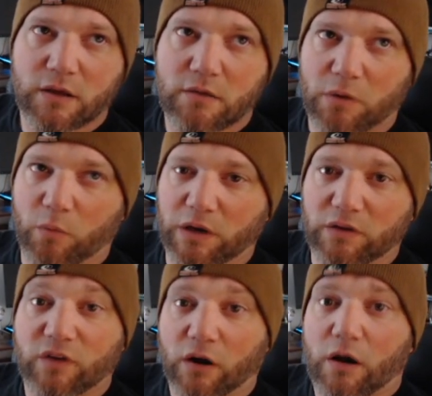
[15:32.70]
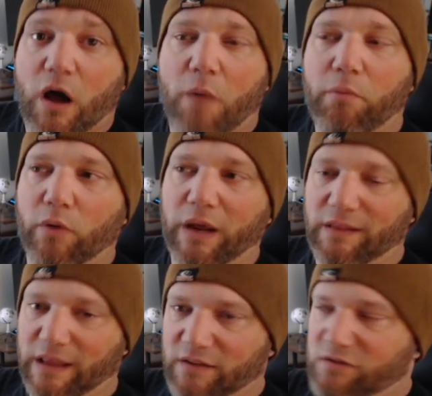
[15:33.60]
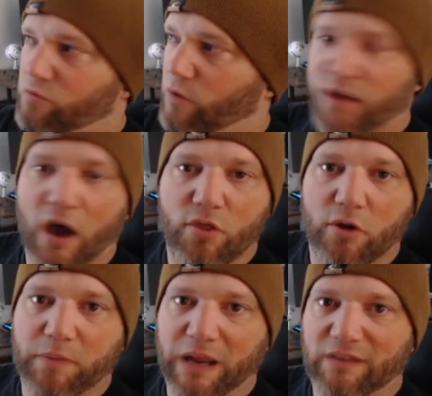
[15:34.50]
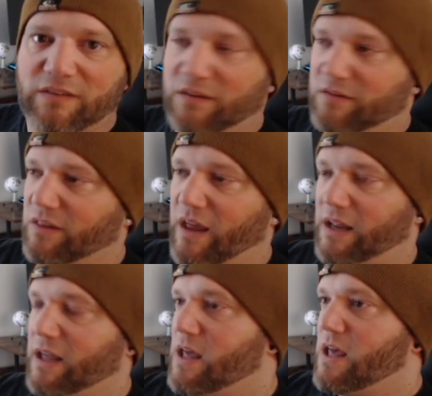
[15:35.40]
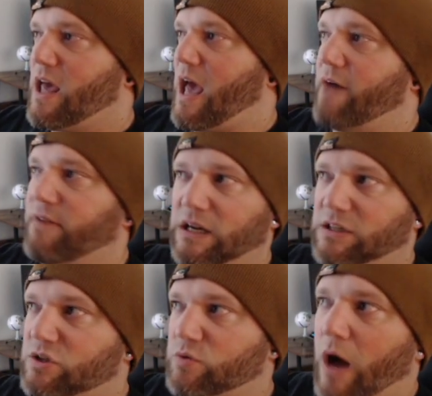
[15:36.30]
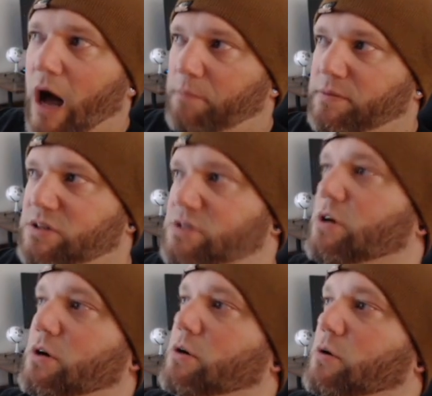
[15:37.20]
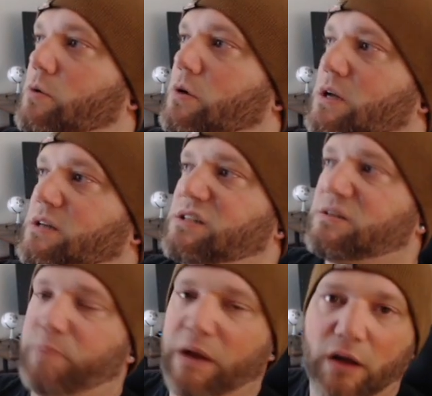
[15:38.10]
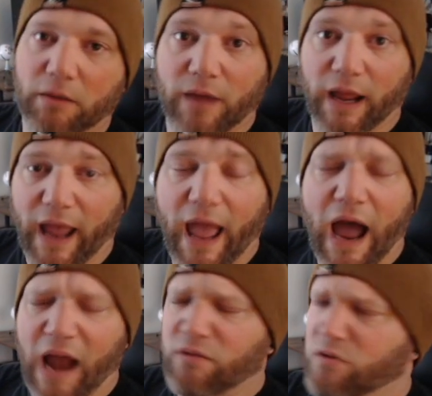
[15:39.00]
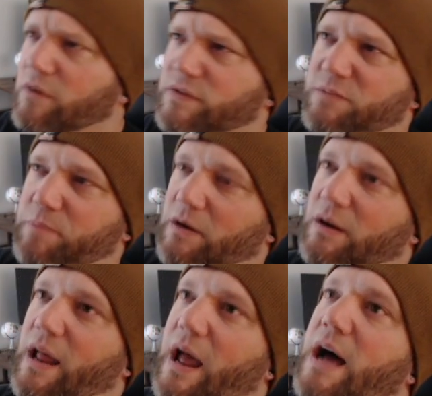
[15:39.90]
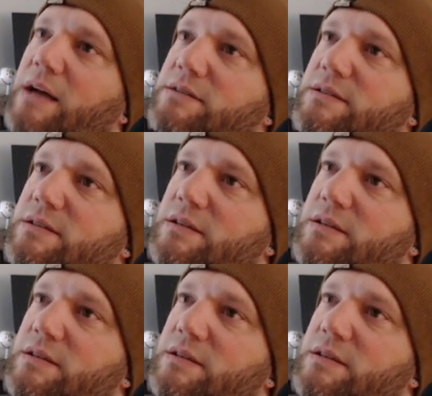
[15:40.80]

But when you start comboing this with other pieces, like having a swap, so Spirit might I don't know if Spirit has